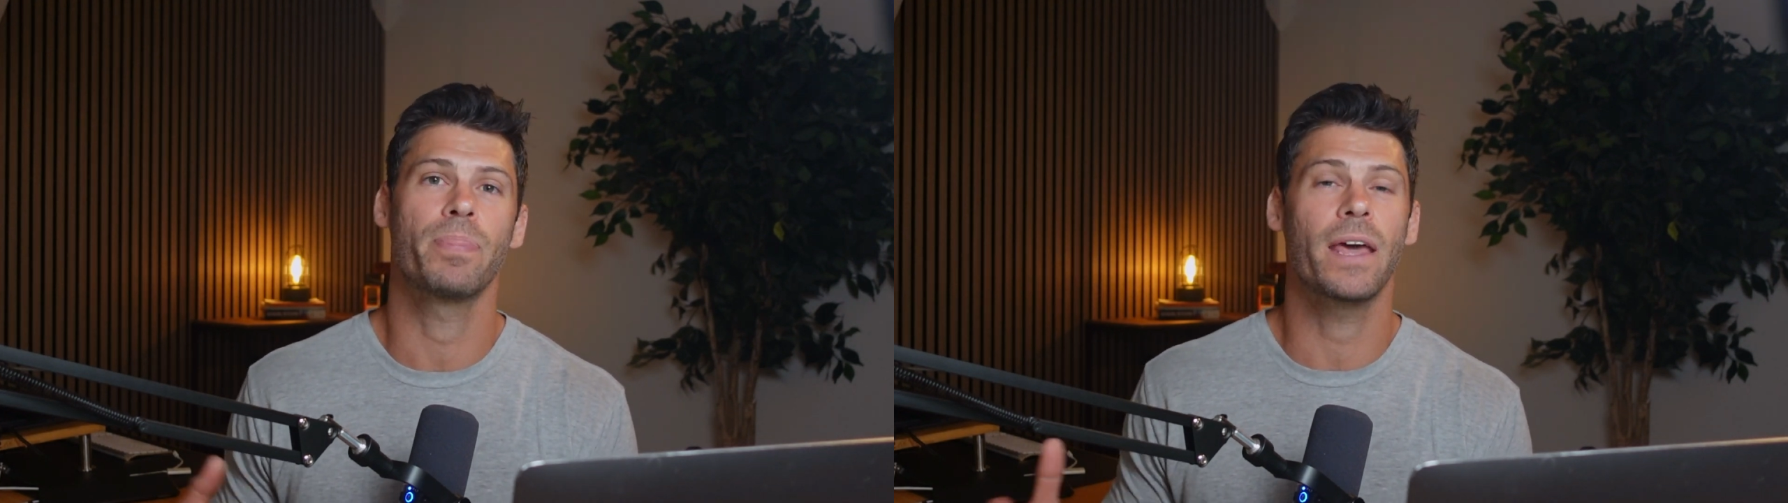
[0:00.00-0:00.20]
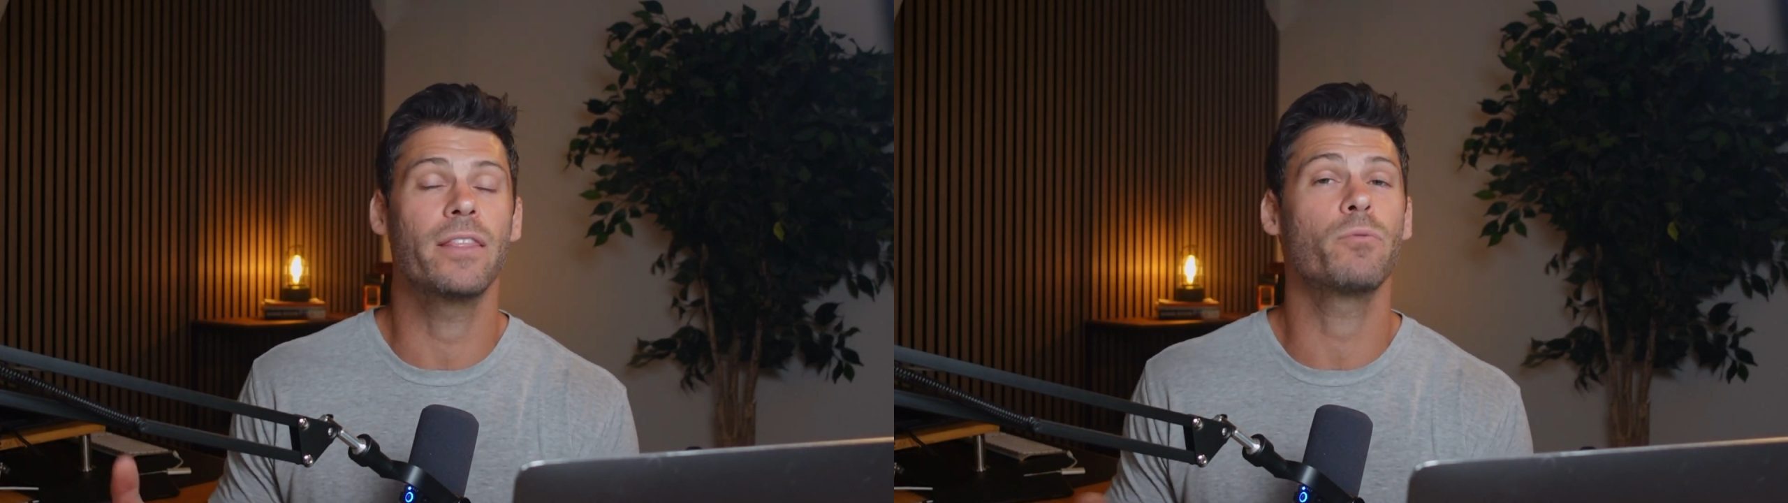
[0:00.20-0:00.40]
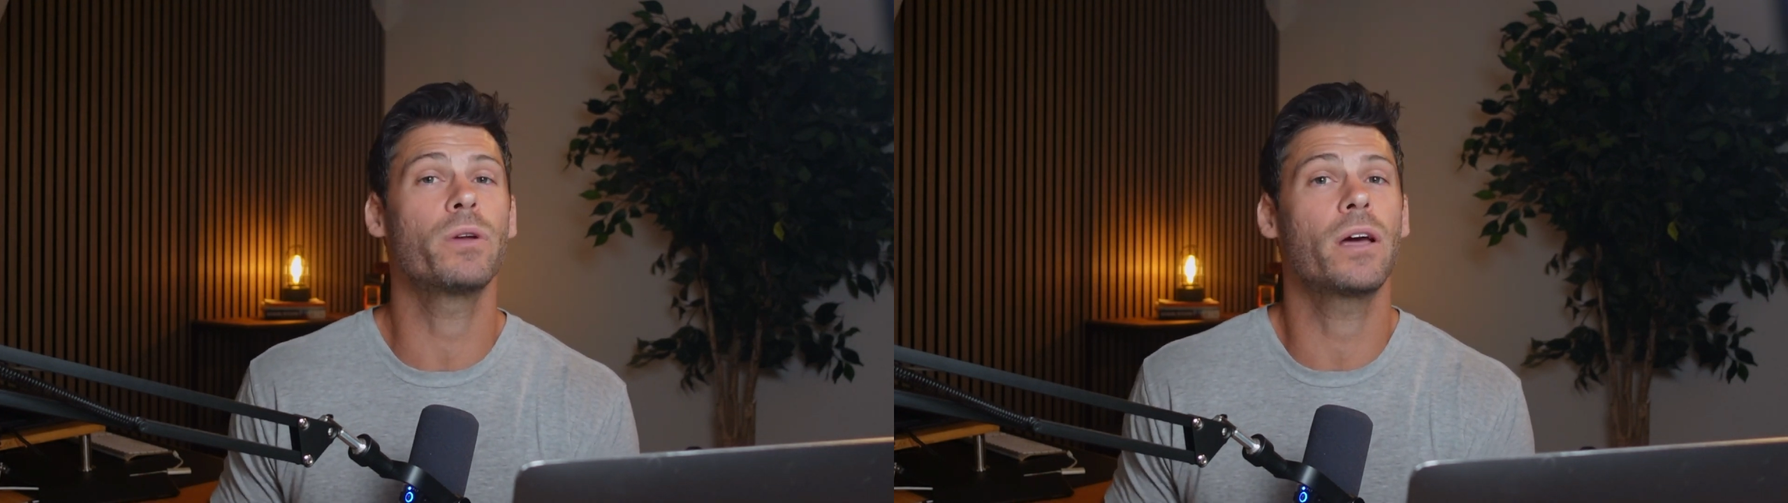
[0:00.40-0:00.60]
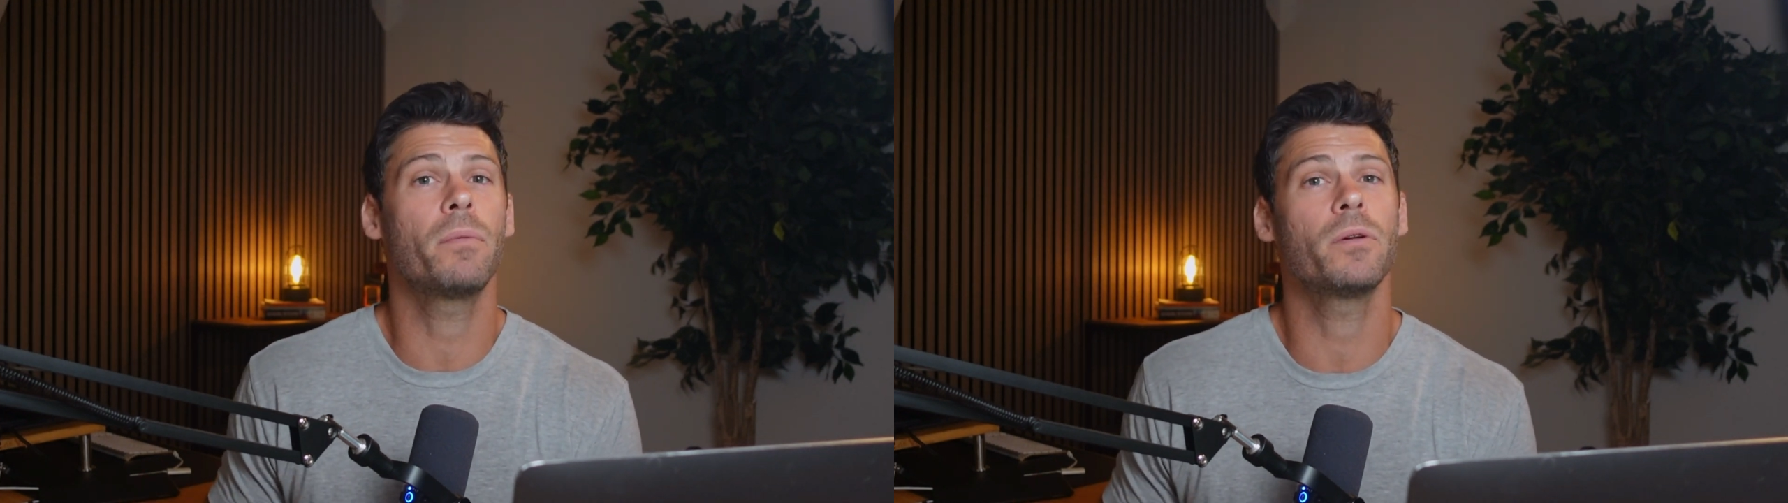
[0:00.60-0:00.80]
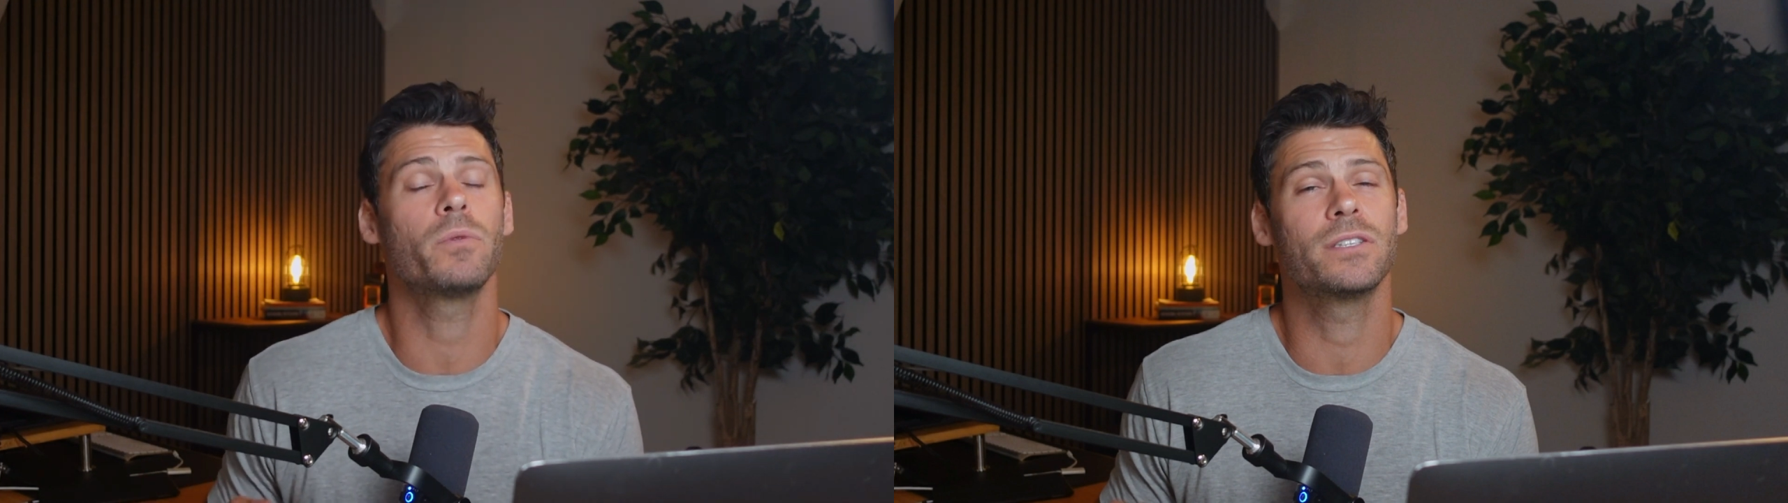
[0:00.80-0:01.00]
and then
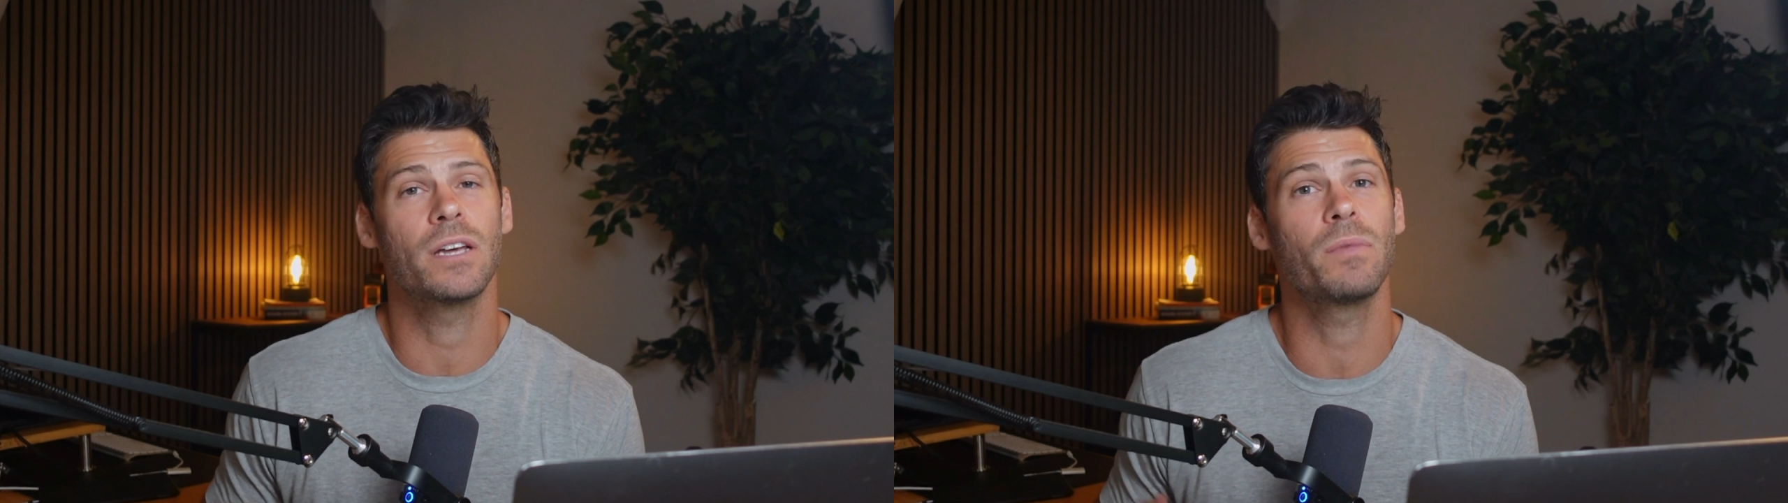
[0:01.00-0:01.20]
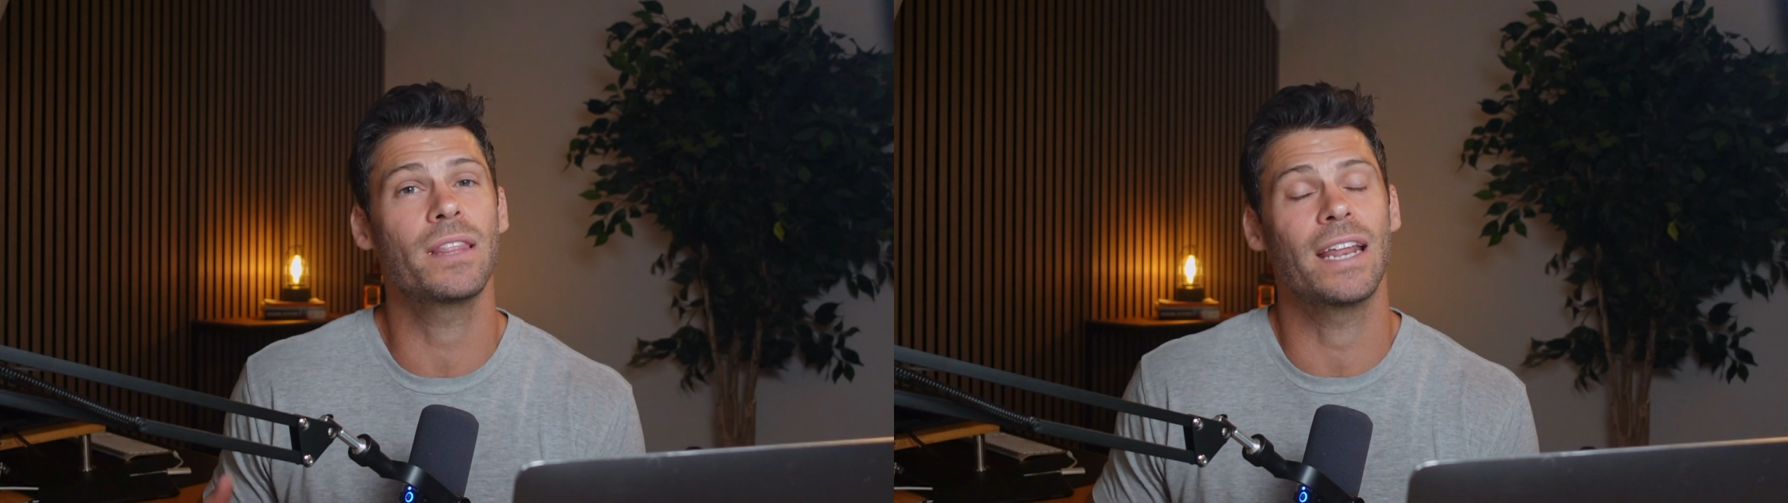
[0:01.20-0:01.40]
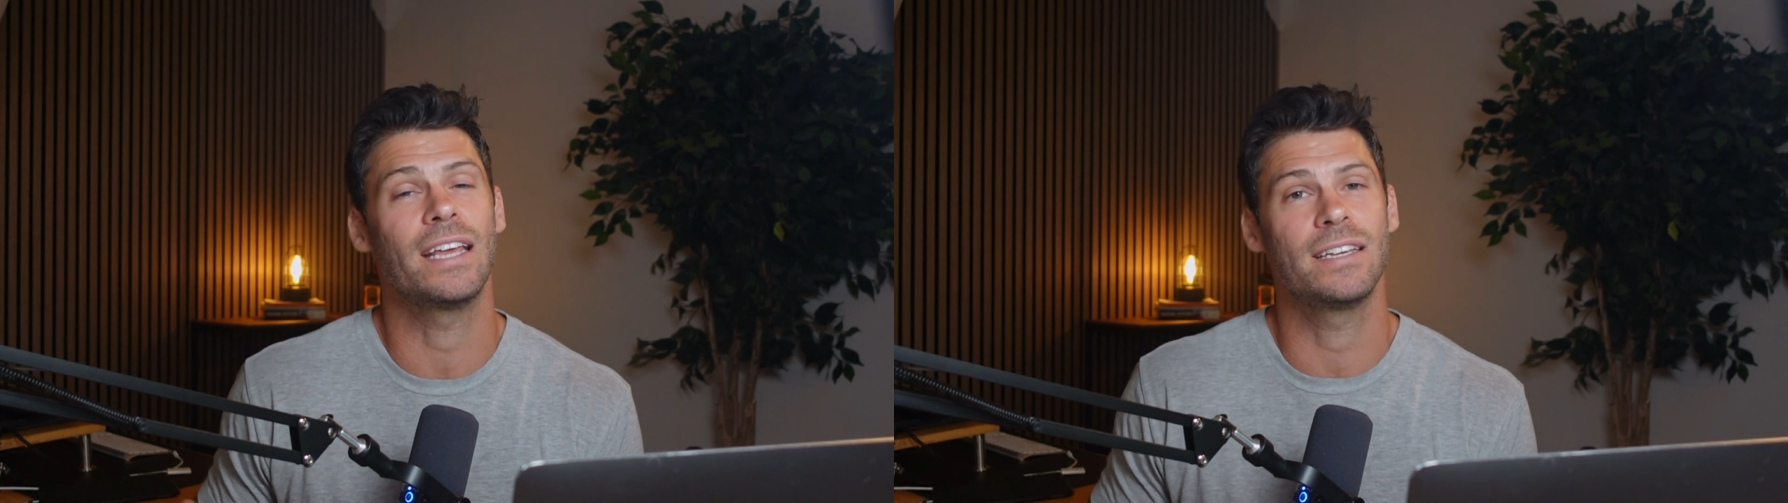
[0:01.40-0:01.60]
recouple it with something that